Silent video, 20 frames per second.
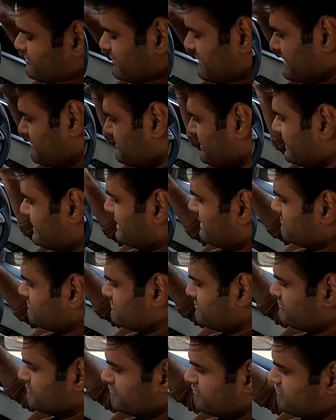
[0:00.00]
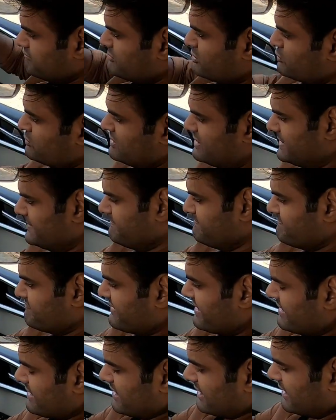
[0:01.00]
So let me come to the
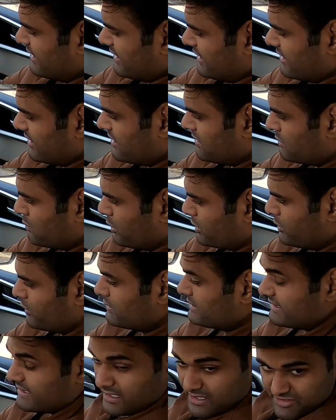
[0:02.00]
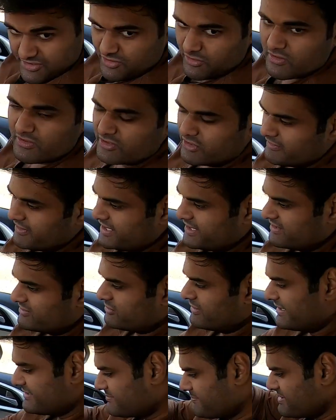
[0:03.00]
what all the controls over here.
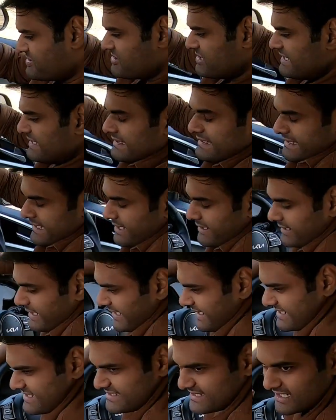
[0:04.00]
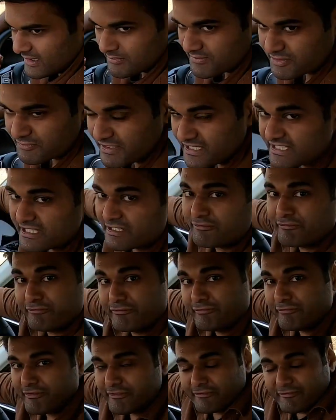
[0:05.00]
So especially Kia Carens comes with
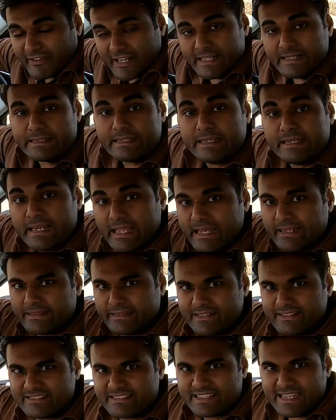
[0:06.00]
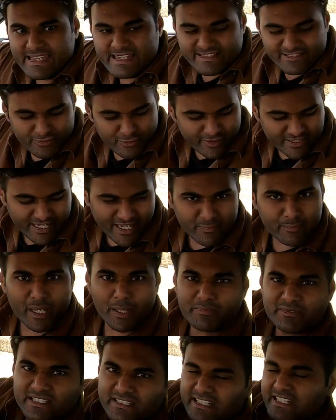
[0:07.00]
ventilated seats. Like
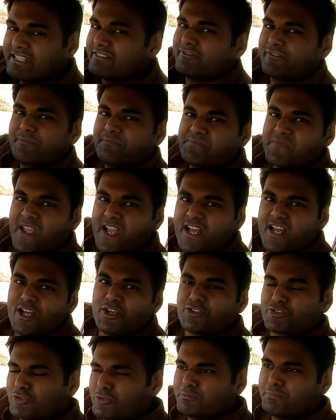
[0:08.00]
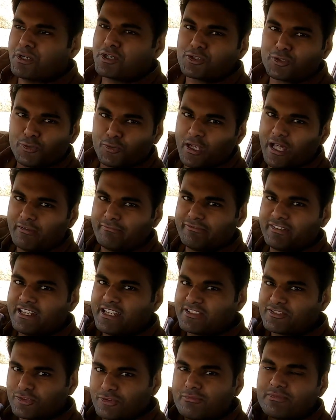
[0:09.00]
I'm sitting super cool. I'm
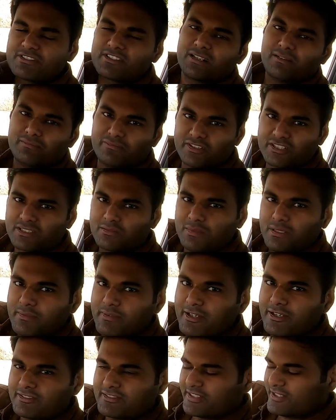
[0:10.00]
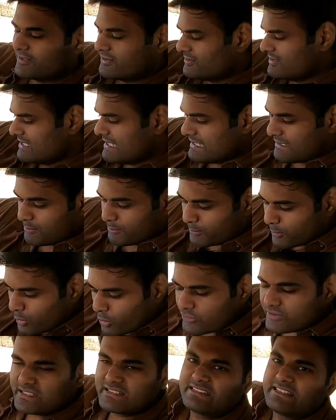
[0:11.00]
feeling so much comfortable because
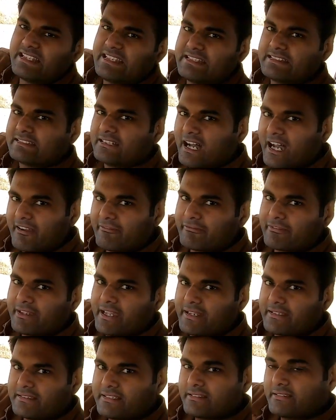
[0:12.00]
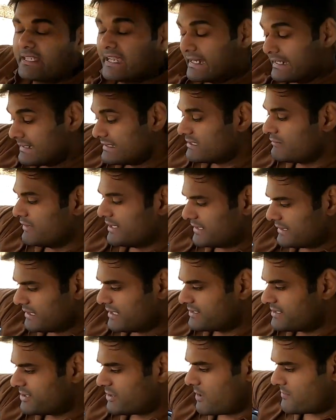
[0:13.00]
both the seats are getting the
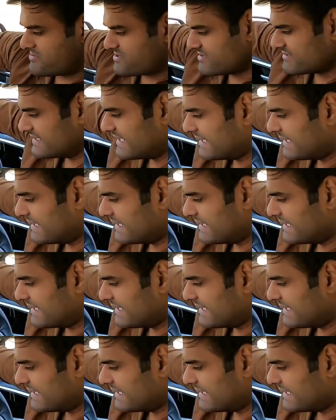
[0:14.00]
ventilated options,